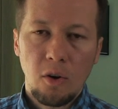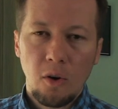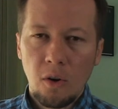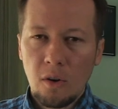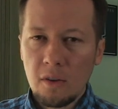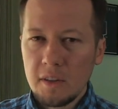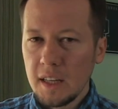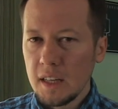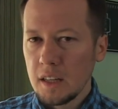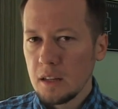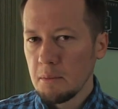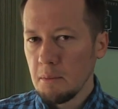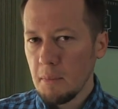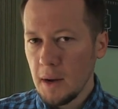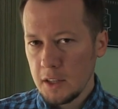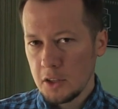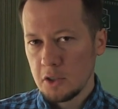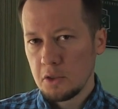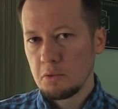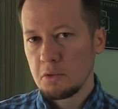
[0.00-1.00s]
all that
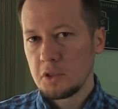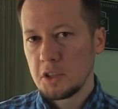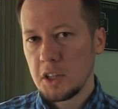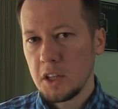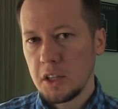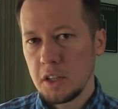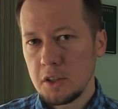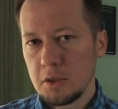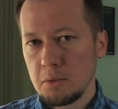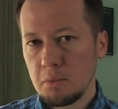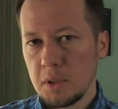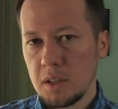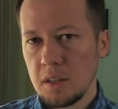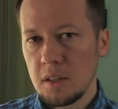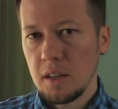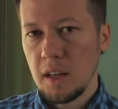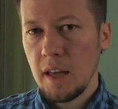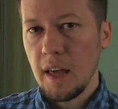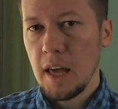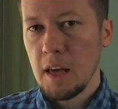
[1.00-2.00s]
much to change
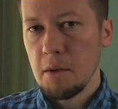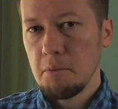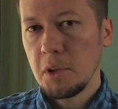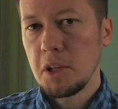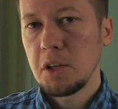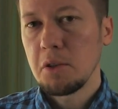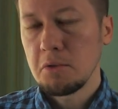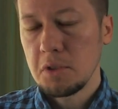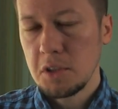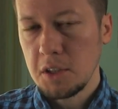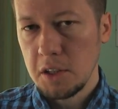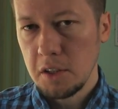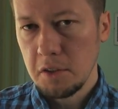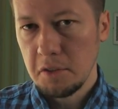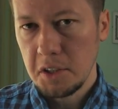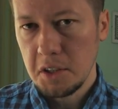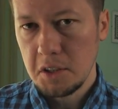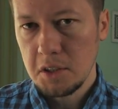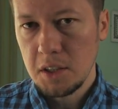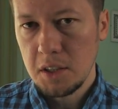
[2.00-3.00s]
with MU
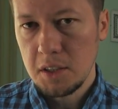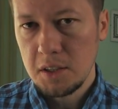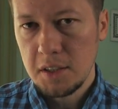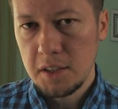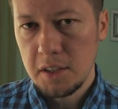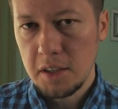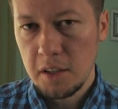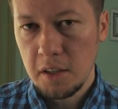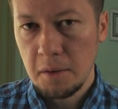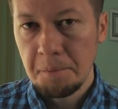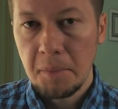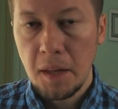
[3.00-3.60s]
series this year.